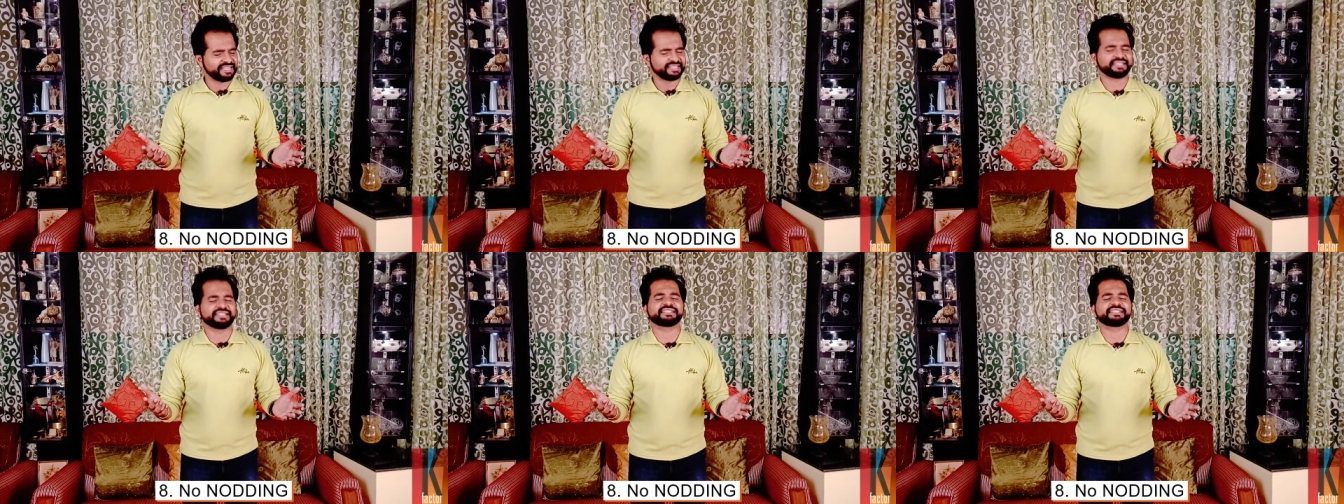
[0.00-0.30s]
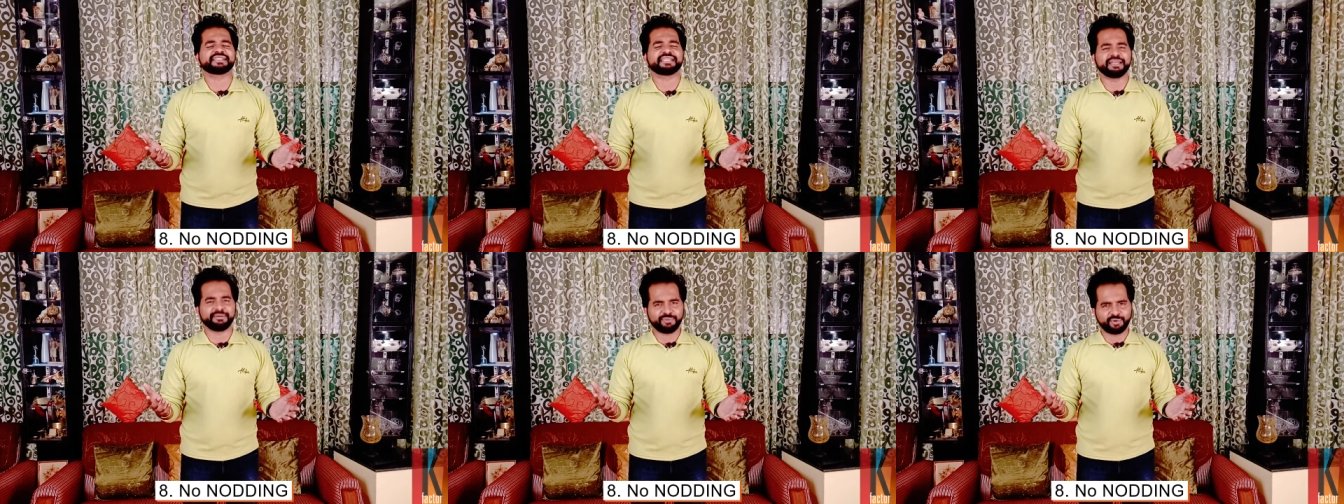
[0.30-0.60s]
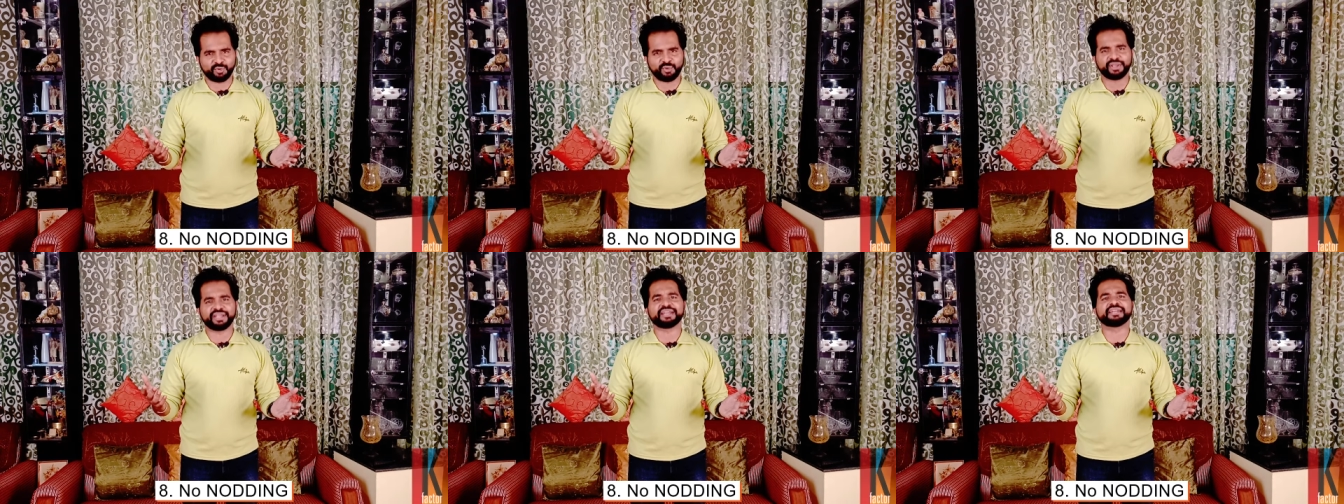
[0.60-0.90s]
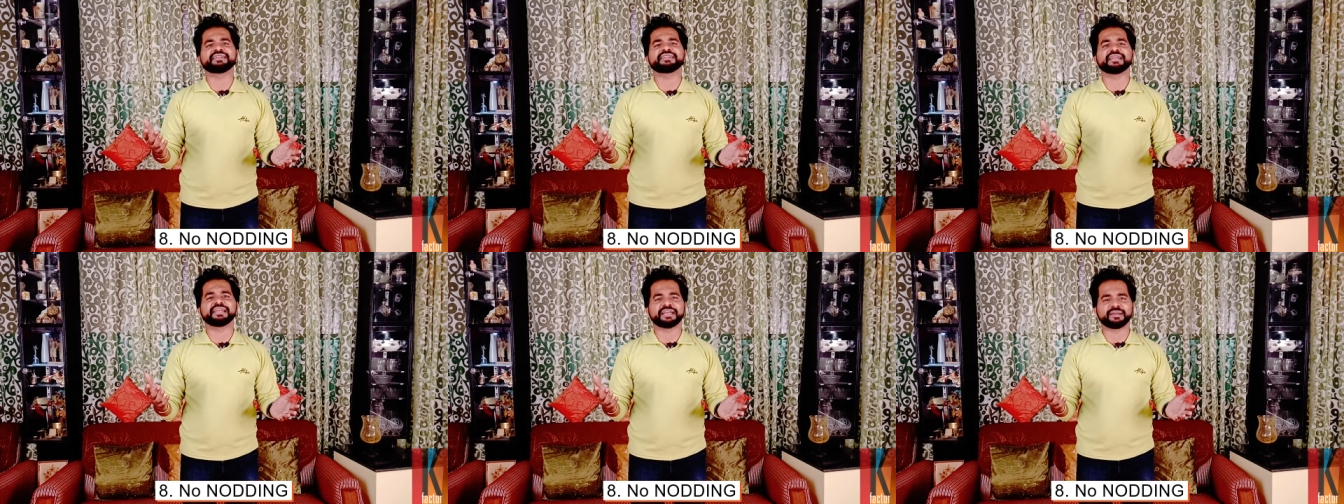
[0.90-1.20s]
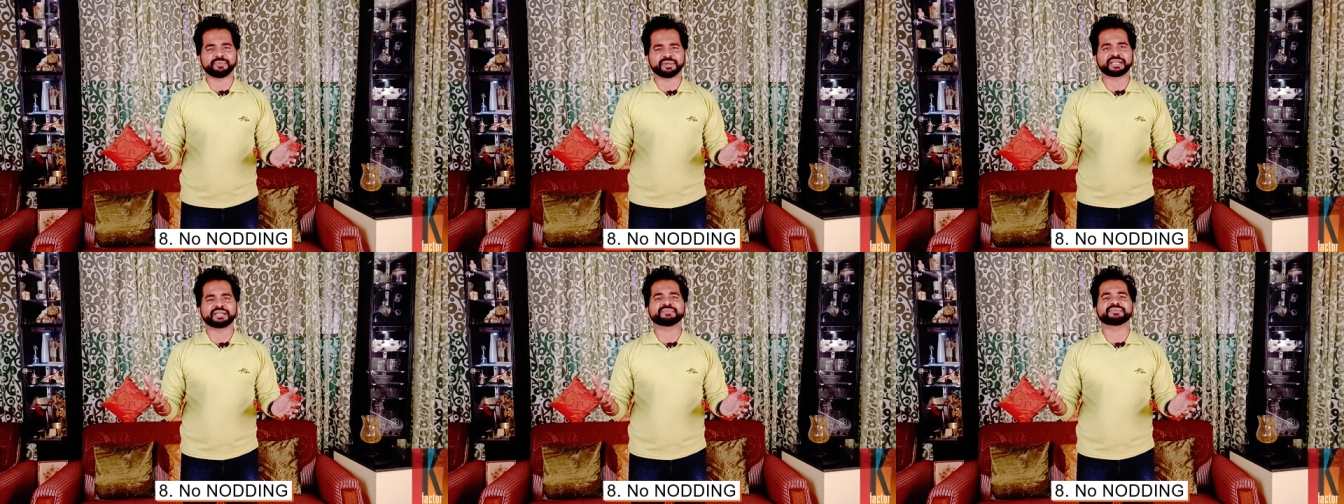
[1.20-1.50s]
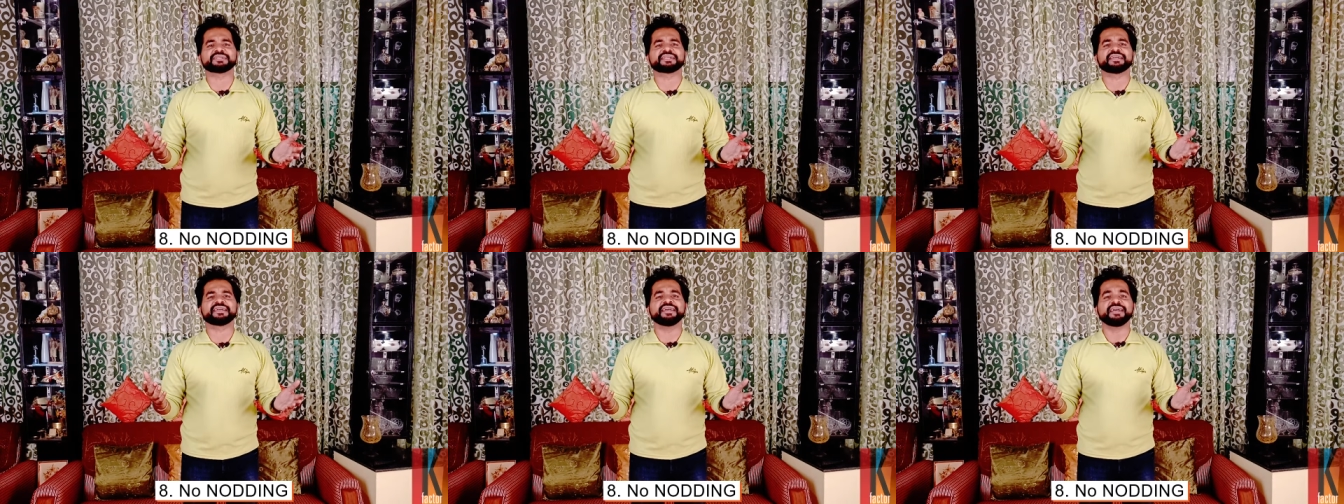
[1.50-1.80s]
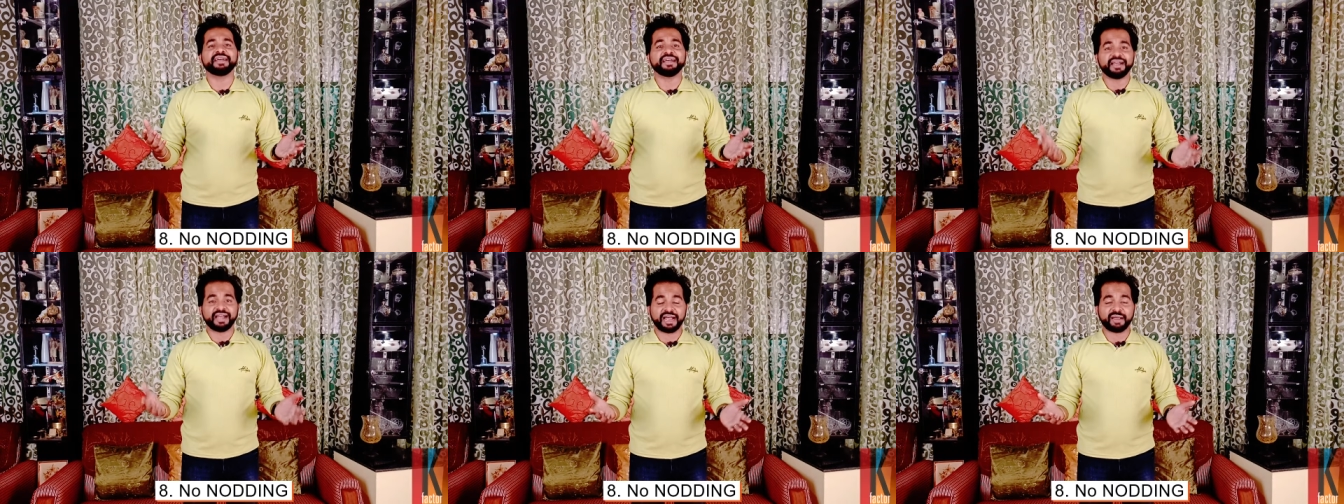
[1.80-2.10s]
Just keep doing it till it becomes a
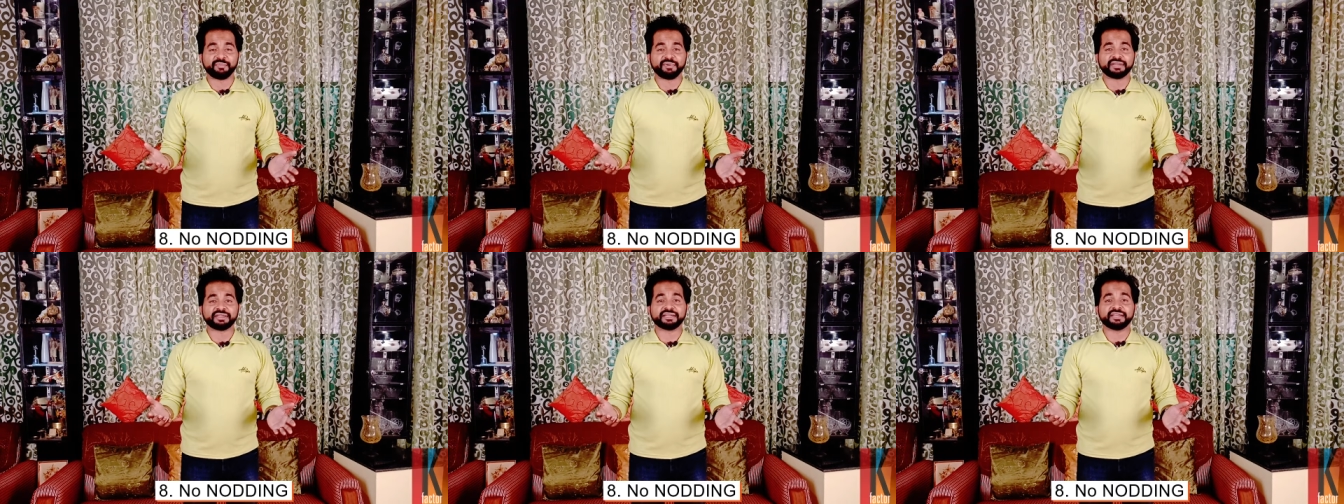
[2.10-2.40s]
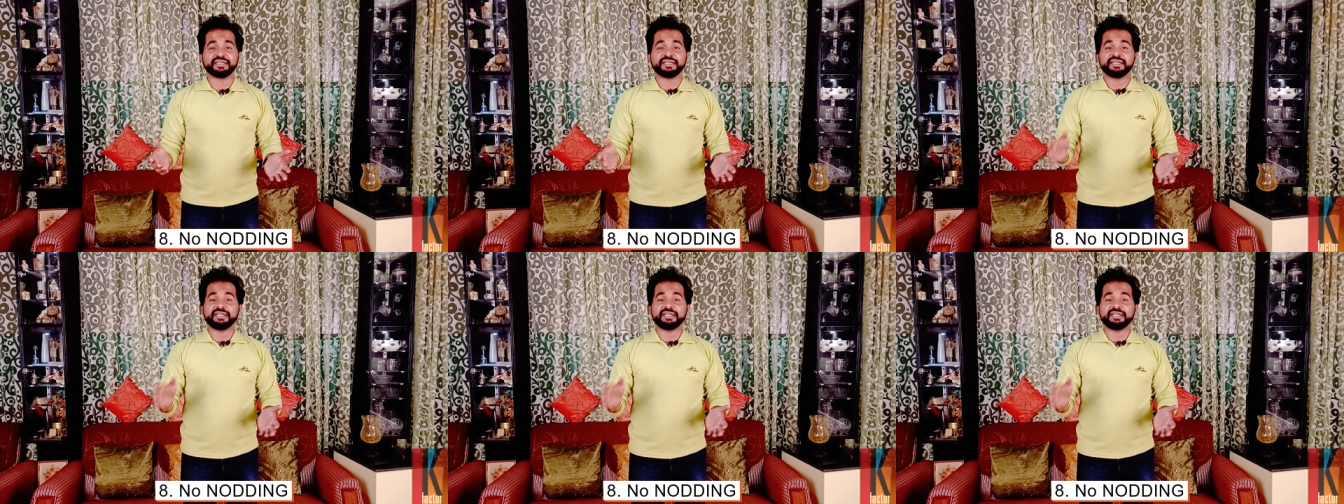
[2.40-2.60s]
habit.